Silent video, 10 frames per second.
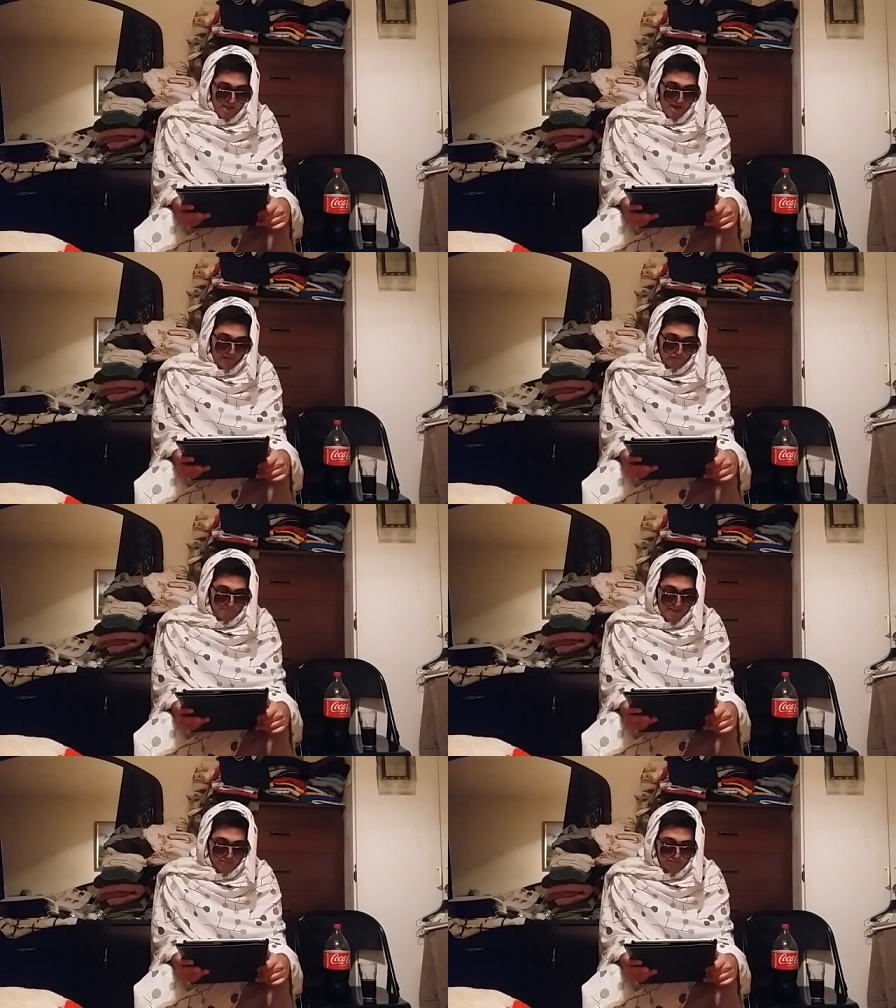After
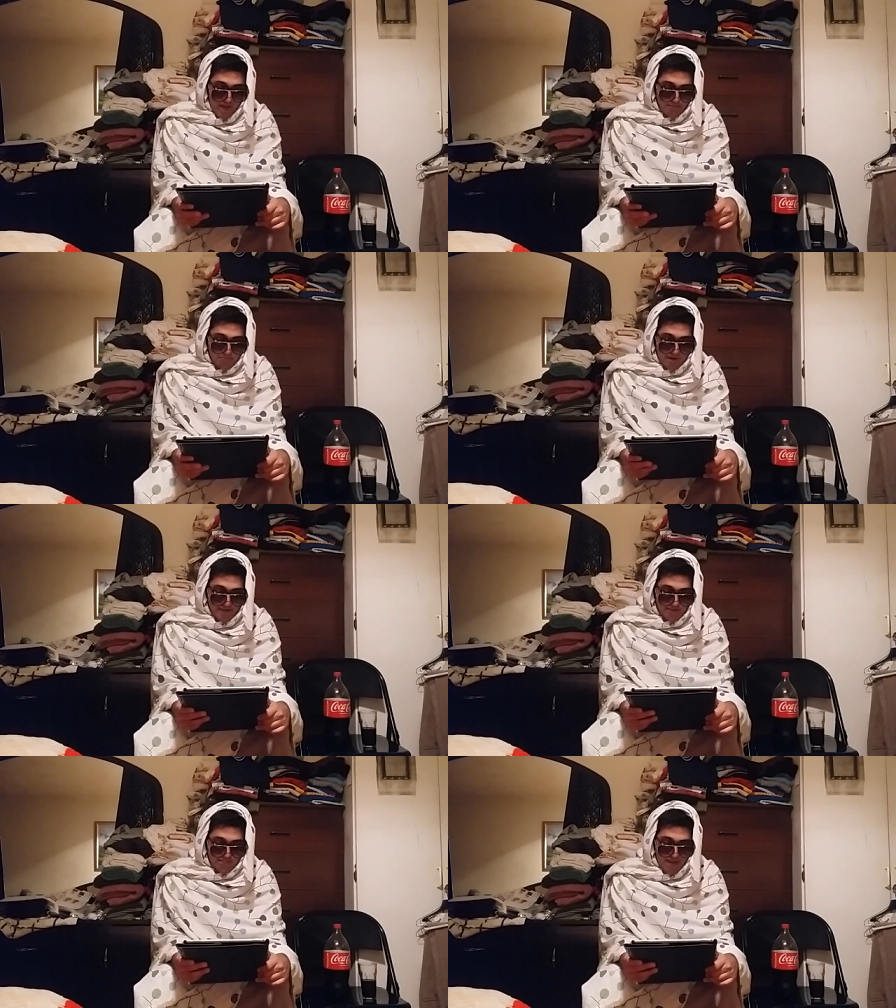the match, Diamond
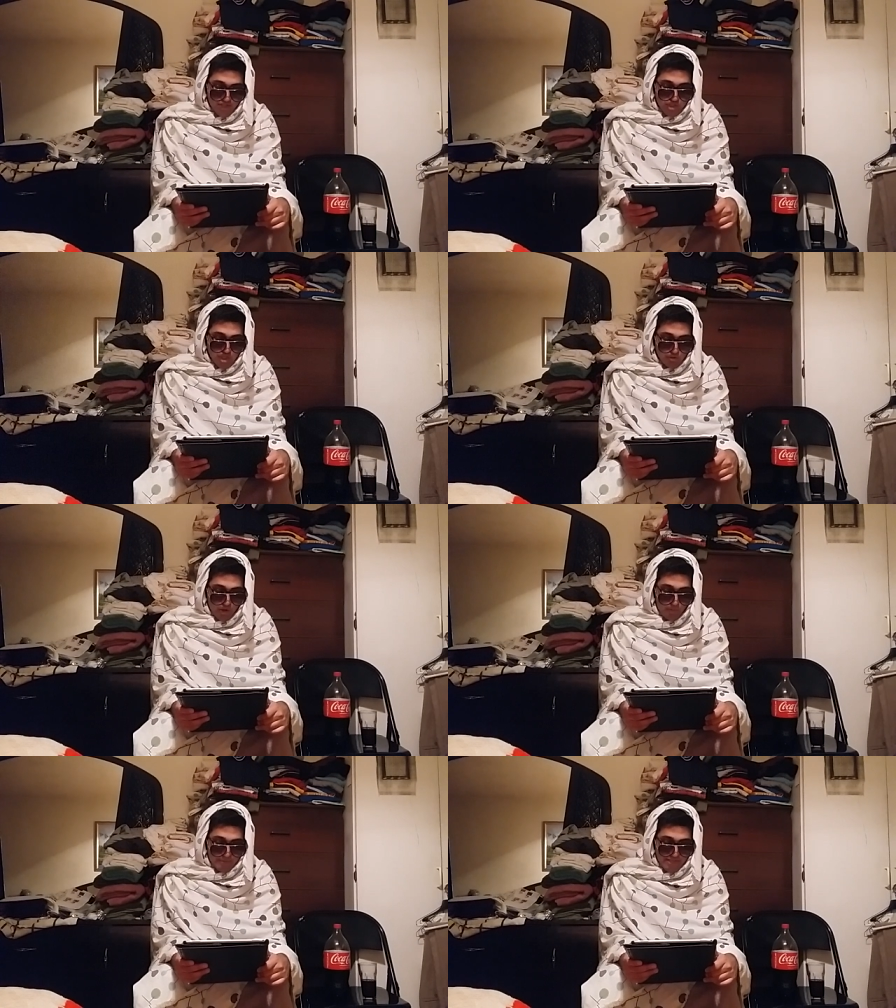Mine attacks
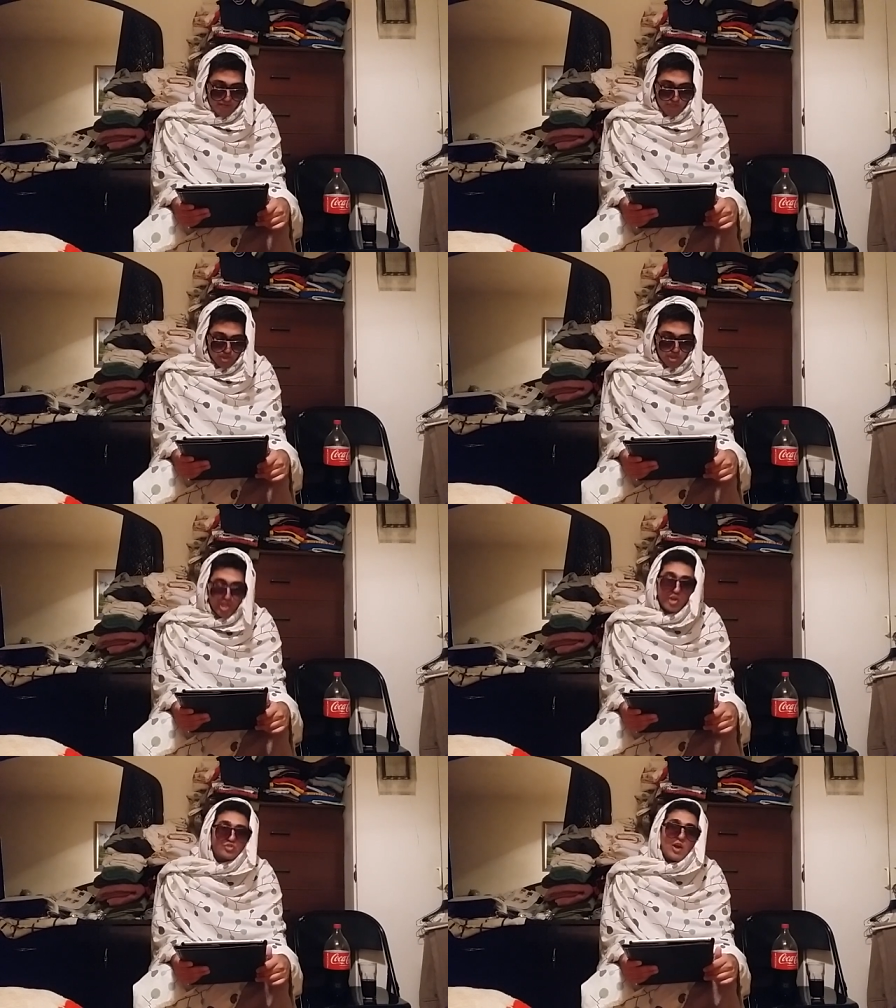Jiro, but then
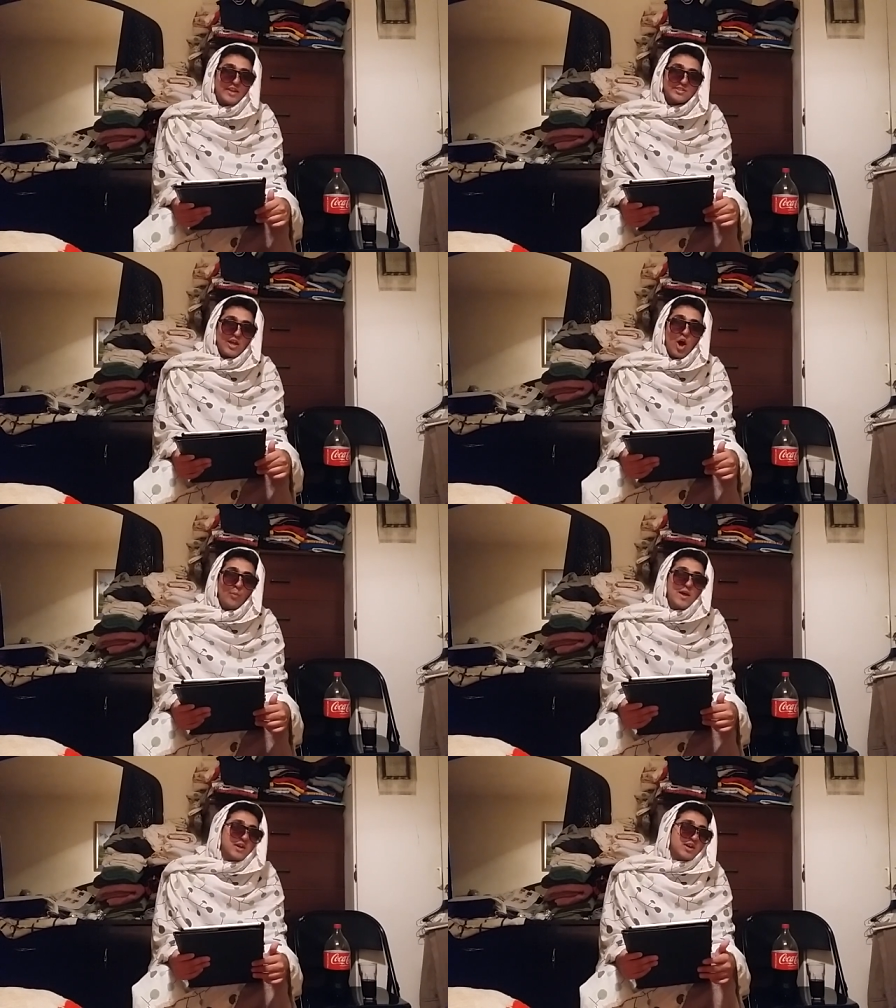Kushida tries to help